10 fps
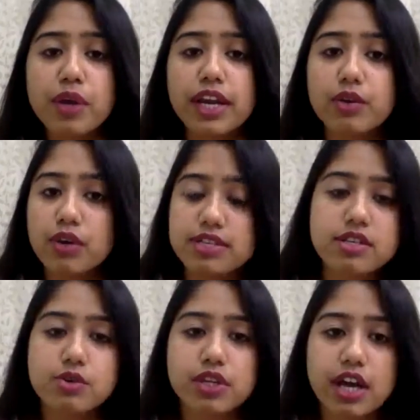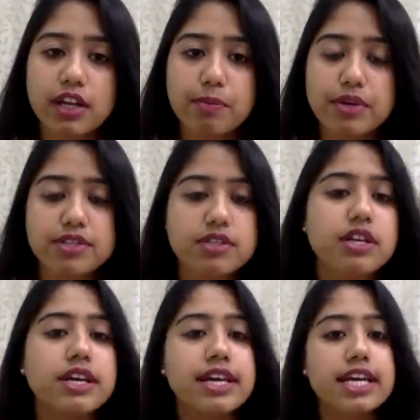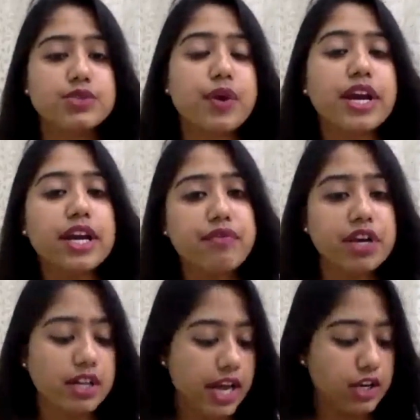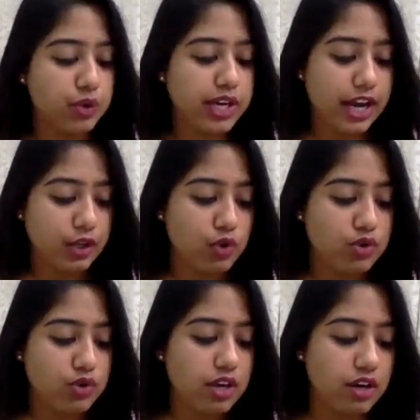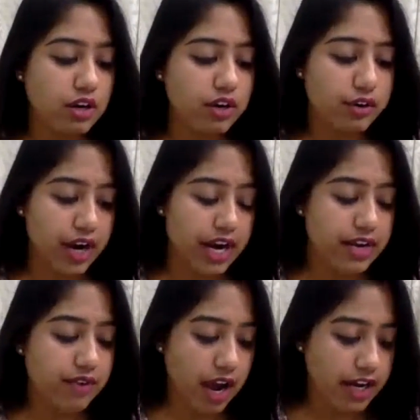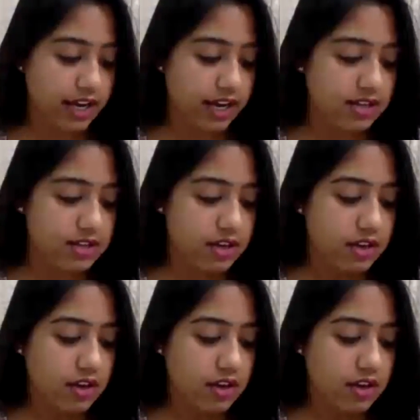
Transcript: to listen to the other person, it's very difficult that you will get those creative ideas.